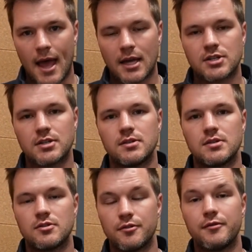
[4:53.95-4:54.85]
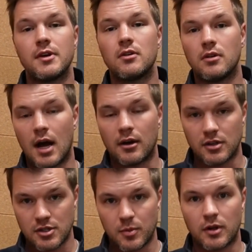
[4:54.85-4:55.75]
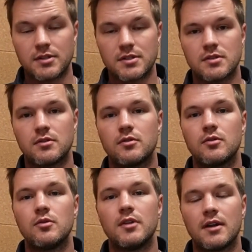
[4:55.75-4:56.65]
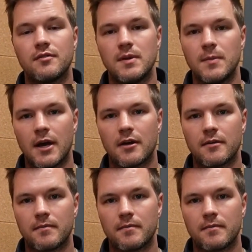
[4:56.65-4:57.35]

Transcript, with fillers: actions reveal our response to that feedback.